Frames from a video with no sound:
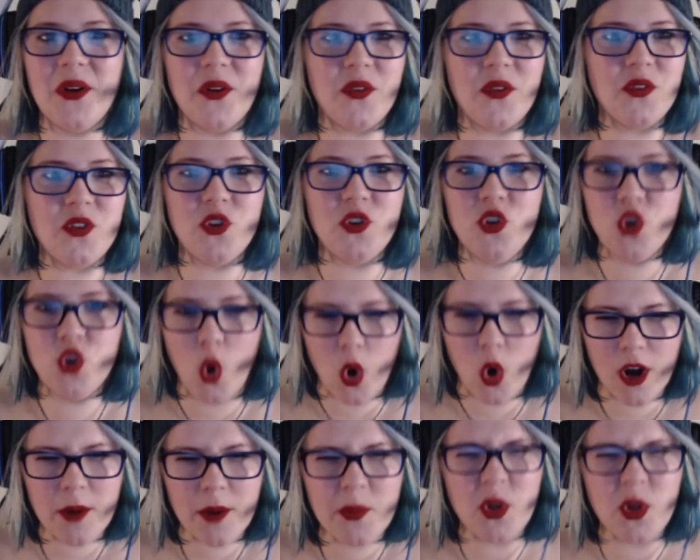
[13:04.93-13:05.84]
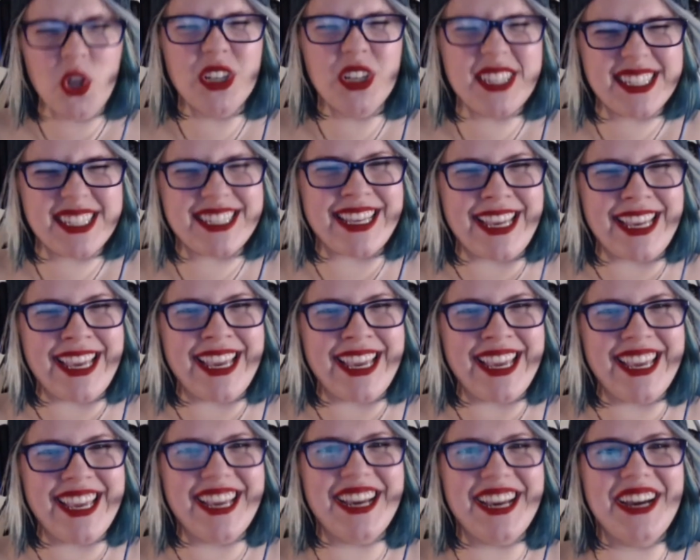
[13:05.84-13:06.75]

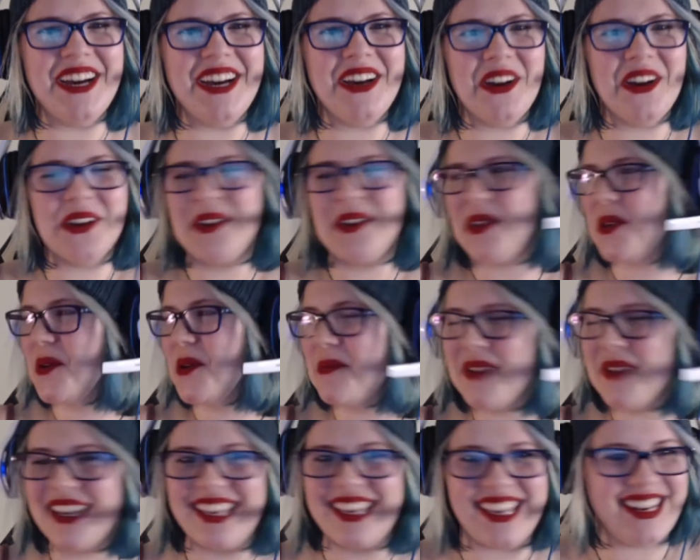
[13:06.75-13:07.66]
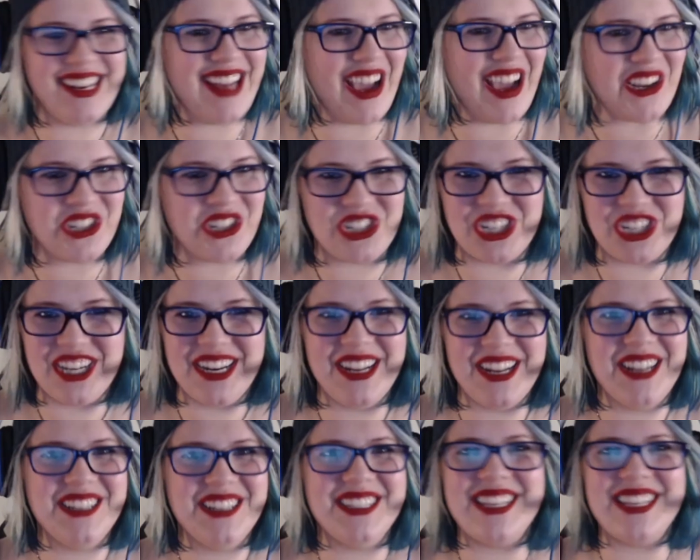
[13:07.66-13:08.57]
normalcy, human
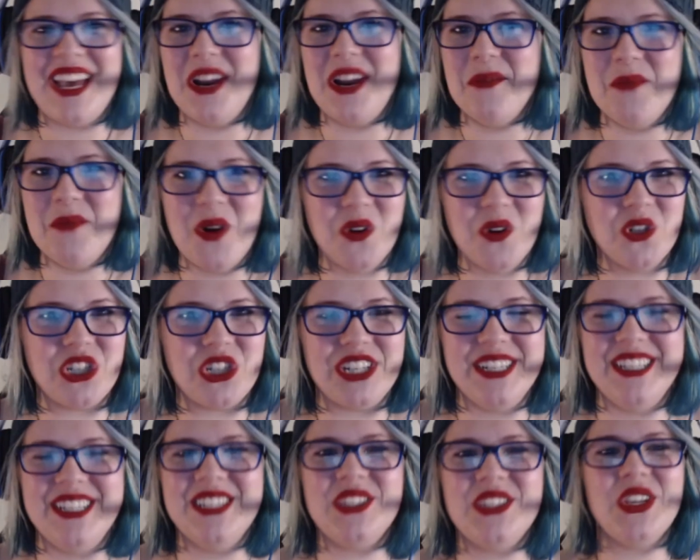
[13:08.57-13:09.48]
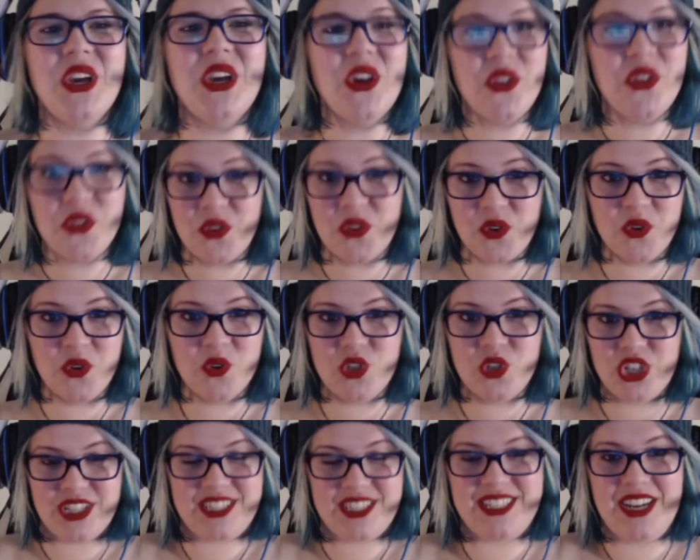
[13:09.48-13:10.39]
connections and emotions through
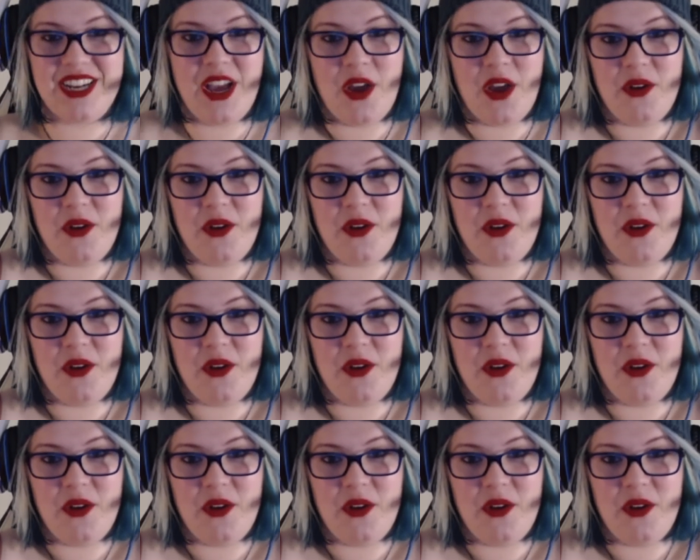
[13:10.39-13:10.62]
just